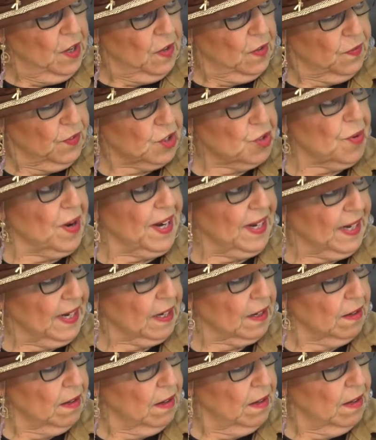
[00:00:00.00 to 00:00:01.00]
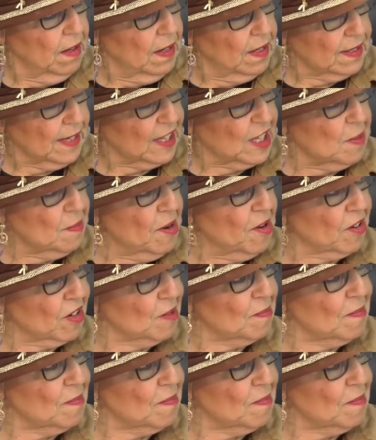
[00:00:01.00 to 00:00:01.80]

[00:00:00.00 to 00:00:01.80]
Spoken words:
for training. It's like the American